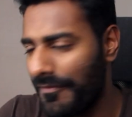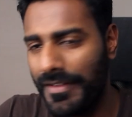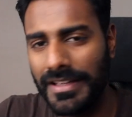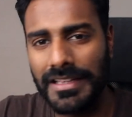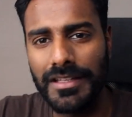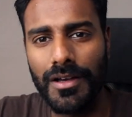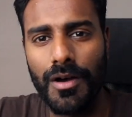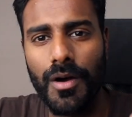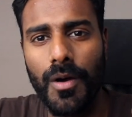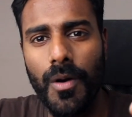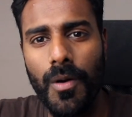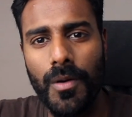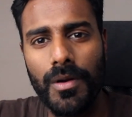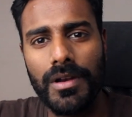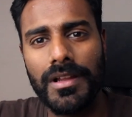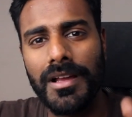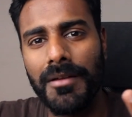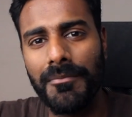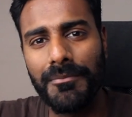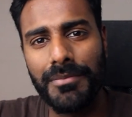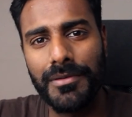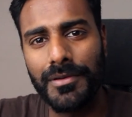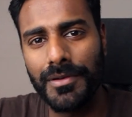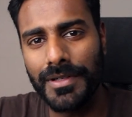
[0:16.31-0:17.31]
When the whole
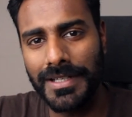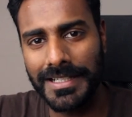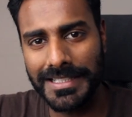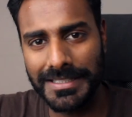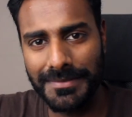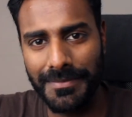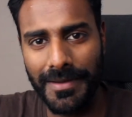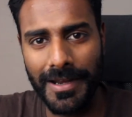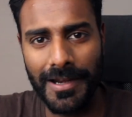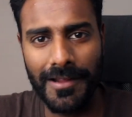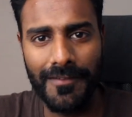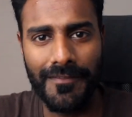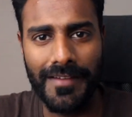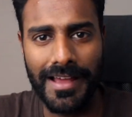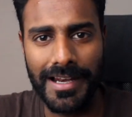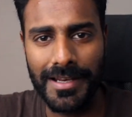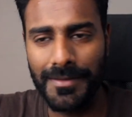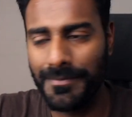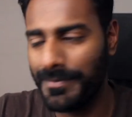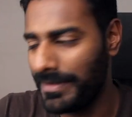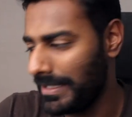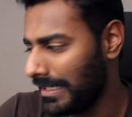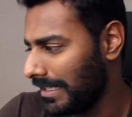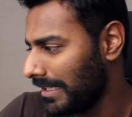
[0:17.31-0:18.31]
computer is made of
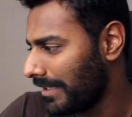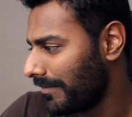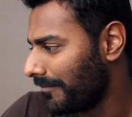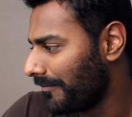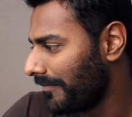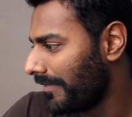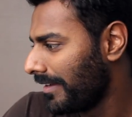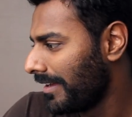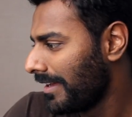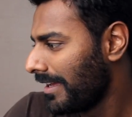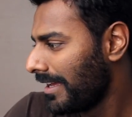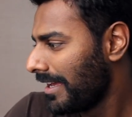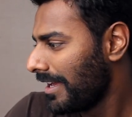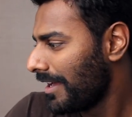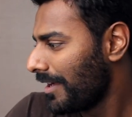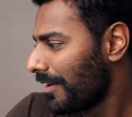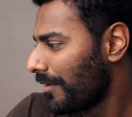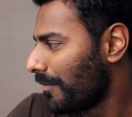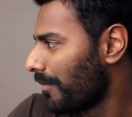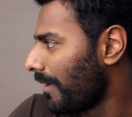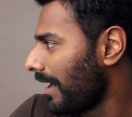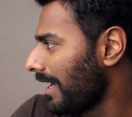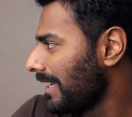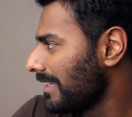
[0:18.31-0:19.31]
aluminium,
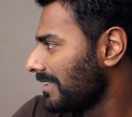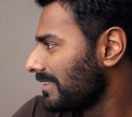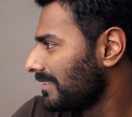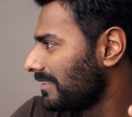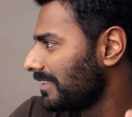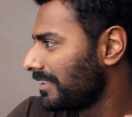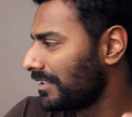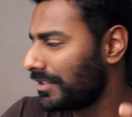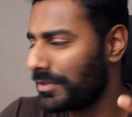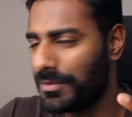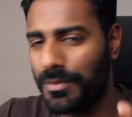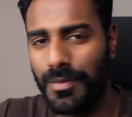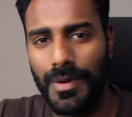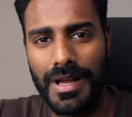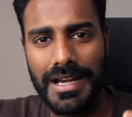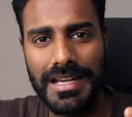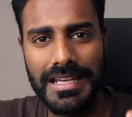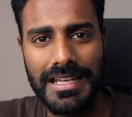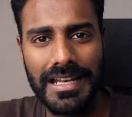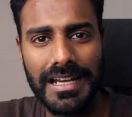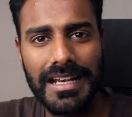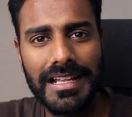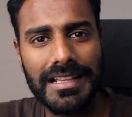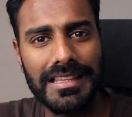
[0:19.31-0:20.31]
why is this
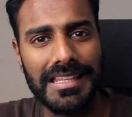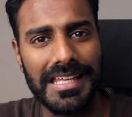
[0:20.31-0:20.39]
one little